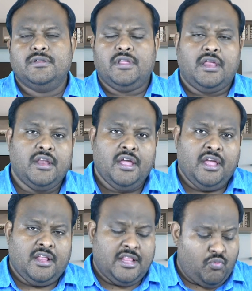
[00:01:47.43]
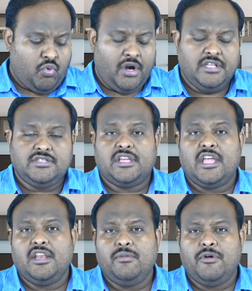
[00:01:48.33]
And then what is the
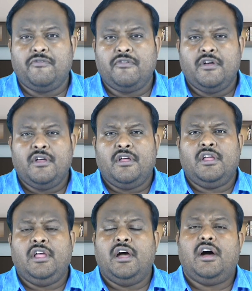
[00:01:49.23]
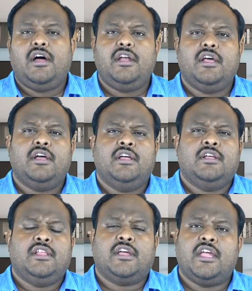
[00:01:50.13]
kingdom of God?
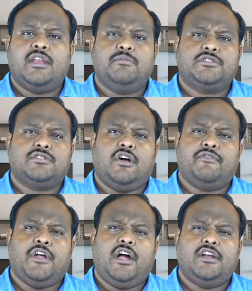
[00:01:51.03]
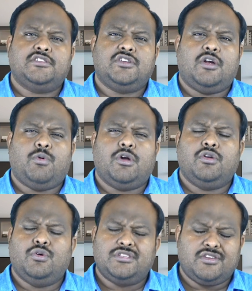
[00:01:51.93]
The kingdom is, of God is not what
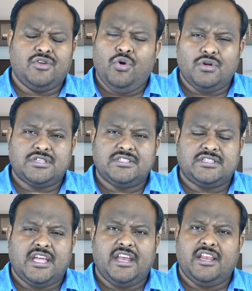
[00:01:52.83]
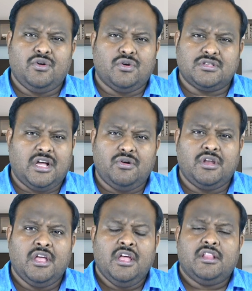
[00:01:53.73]
goes, goes inside and goes out.
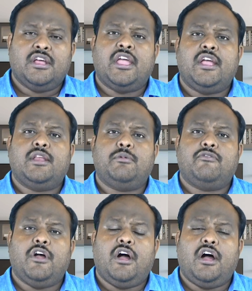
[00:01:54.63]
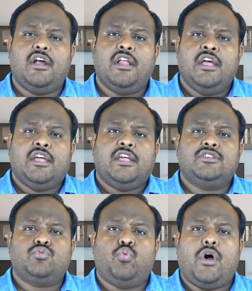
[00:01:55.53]
The kingdom of God
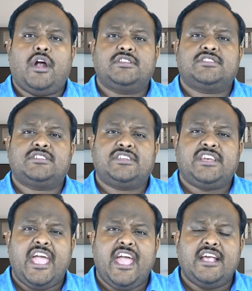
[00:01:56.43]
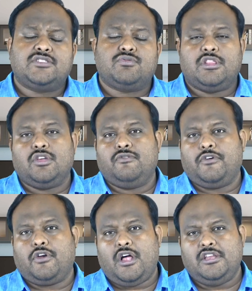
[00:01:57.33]
is what stays with you
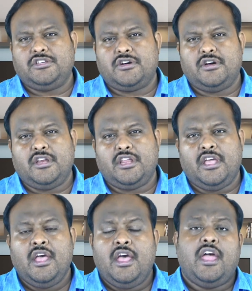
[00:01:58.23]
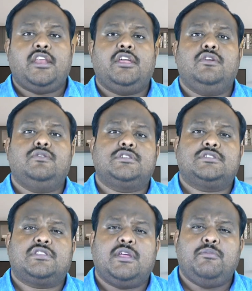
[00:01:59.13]
for all eternity. And he uses
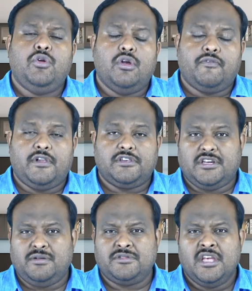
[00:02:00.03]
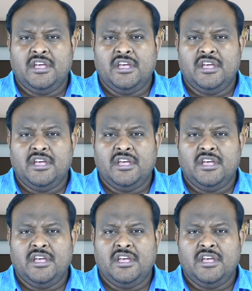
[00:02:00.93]
three beautiful terms.